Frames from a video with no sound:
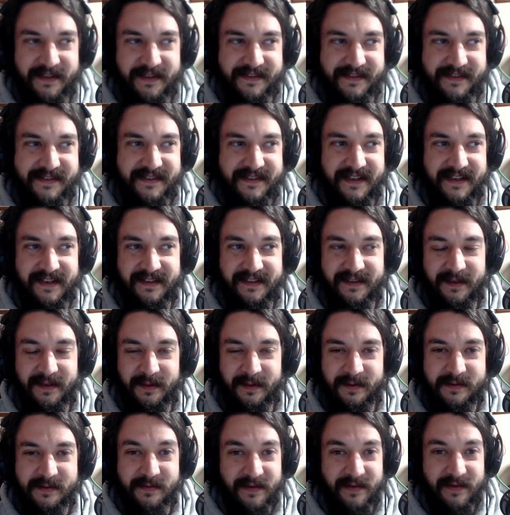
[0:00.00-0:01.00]
this thing that
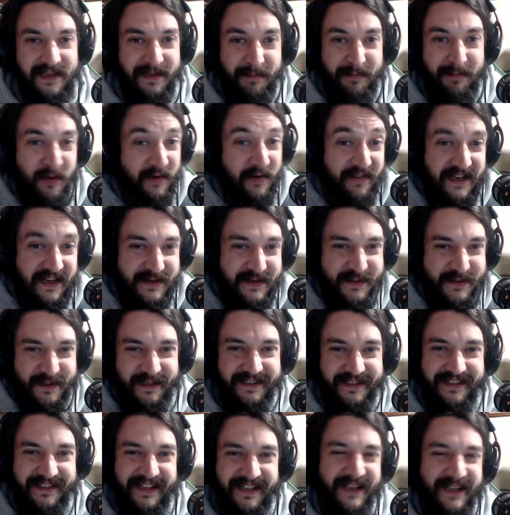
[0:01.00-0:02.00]
looks really
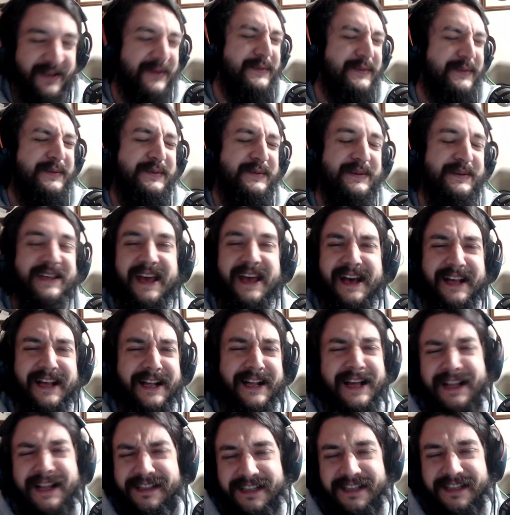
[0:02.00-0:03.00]
motivational and oh
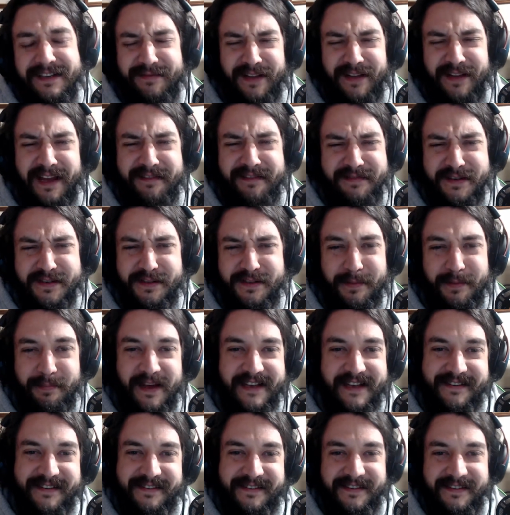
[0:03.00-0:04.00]
yeah, live life to the
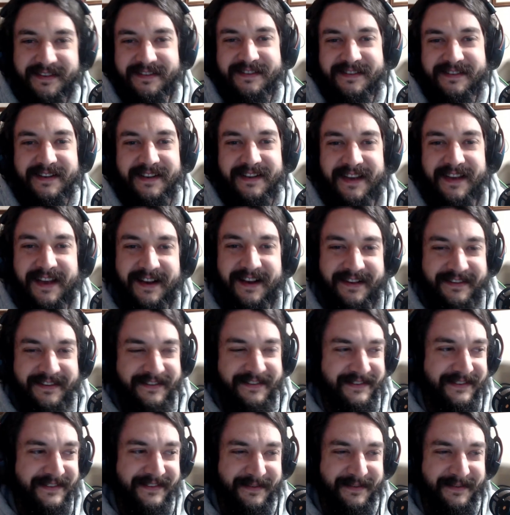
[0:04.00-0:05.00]
best. And it's yeah,
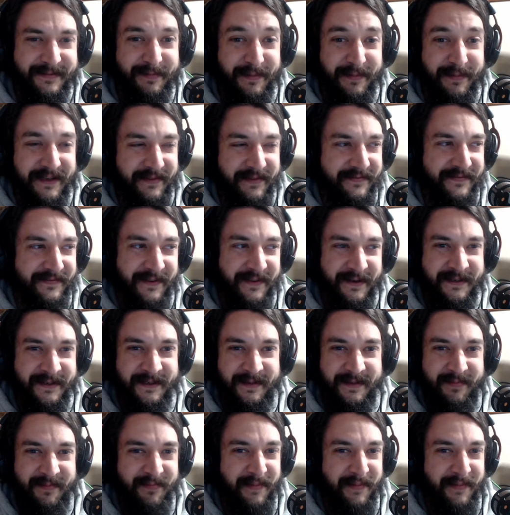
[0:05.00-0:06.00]
it's my
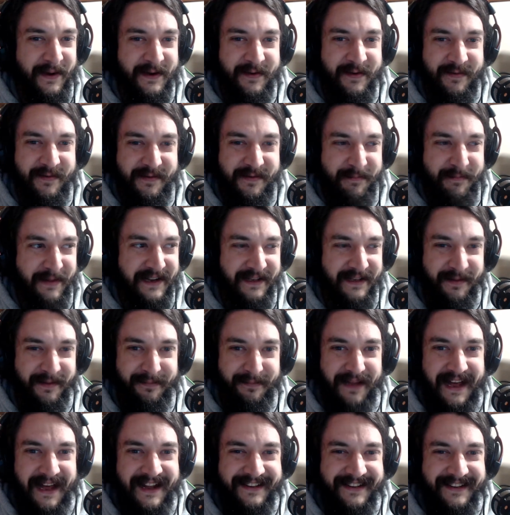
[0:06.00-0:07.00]
fucking pirate metal
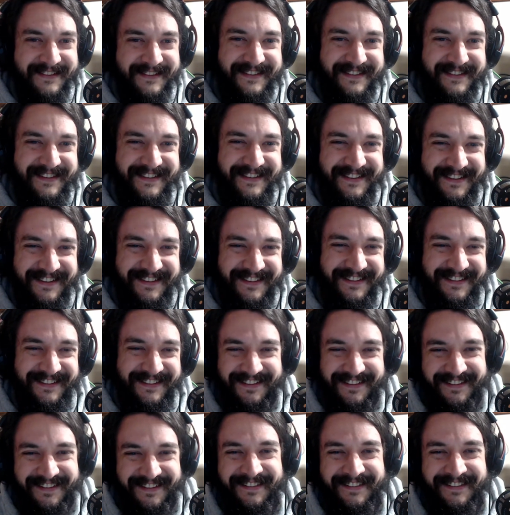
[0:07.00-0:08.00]
band.
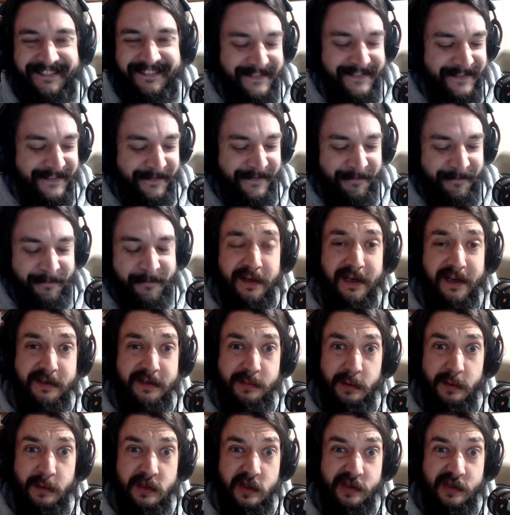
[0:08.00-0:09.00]
The
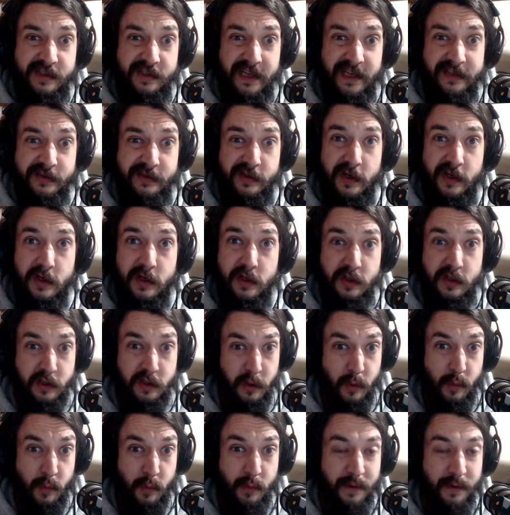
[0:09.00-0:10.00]
next one just says
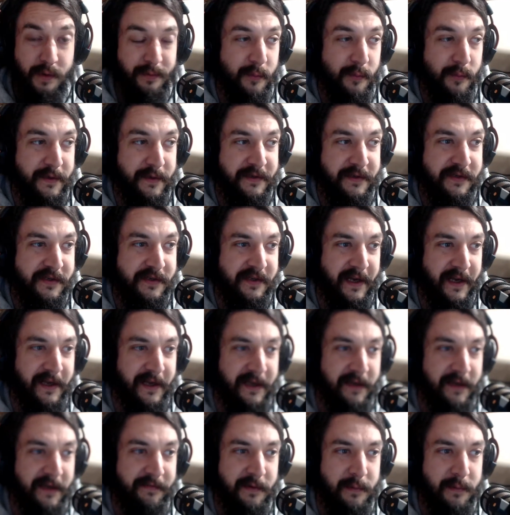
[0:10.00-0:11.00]
shoe, which
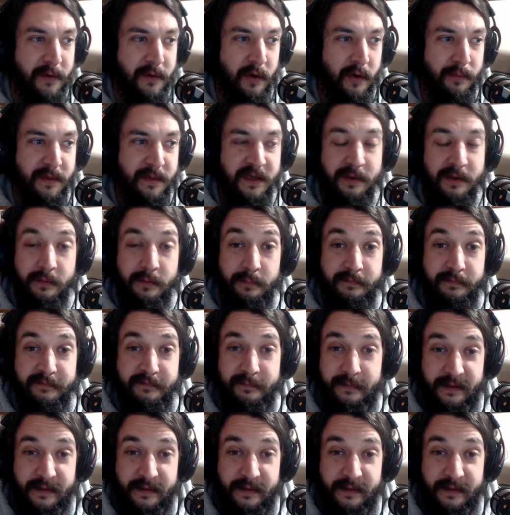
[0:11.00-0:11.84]
if you know me, you